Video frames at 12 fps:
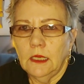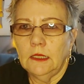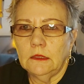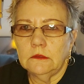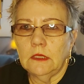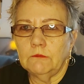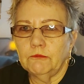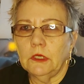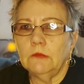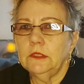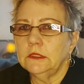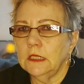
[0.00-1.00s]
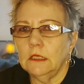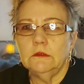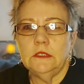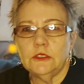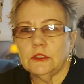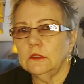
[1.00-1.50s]
and, and probably
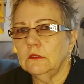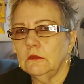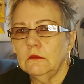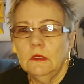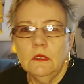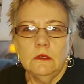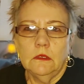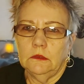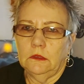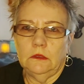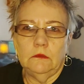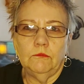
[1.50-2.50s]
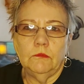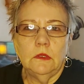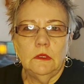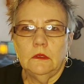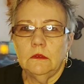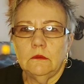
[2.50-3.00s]
telling each other
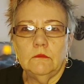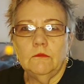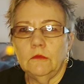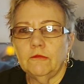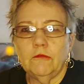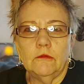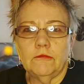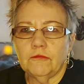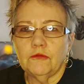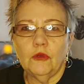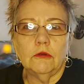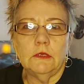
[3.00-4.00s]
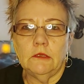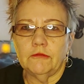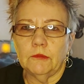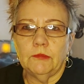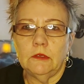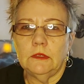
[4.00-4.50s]
uh,
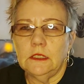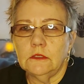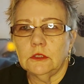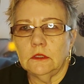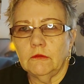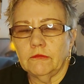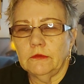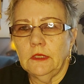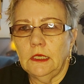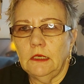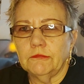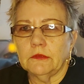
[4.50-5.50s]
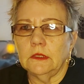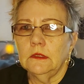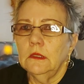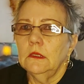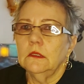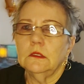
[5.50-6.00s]
stories about each other's lives. Like,
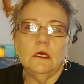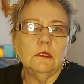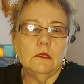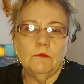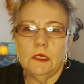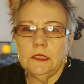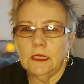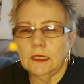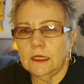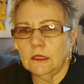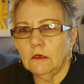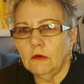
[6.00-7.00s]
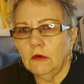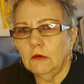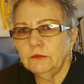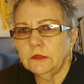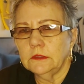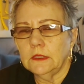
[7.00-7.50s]
God Almighty, I got to go
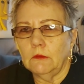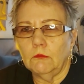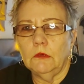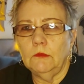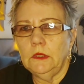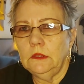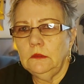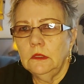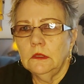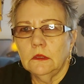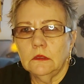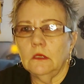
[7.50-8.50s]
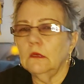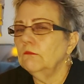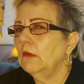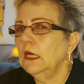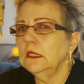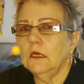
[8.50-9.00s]
home to that woman. Or,
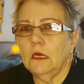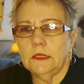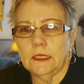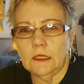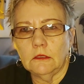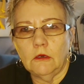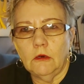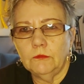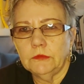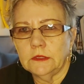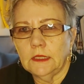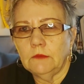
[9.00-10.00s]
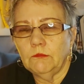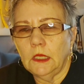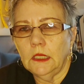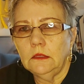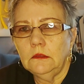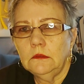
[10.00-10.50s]
my God, I got to go home to that
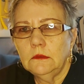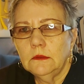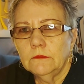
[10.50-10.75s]
man.